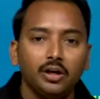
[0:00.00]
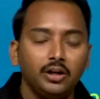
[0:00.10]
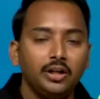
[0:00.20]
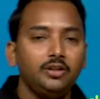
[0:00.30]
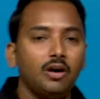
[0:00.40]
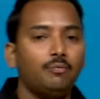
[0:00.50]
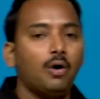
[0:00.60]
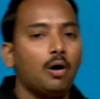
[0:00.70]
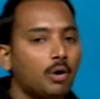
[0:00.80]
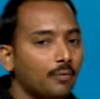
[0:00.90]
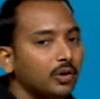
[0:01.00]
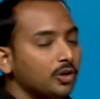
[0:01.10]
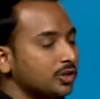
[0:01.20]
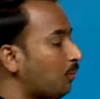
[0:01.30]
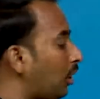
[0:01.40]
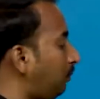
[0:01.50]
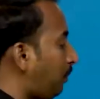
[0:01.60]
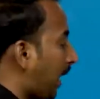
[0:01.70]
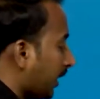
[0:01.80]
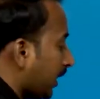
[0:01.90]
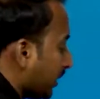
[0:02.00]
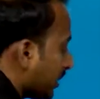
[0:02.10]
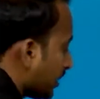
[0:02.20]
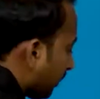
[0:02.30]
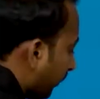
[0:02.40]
in the form of small packets.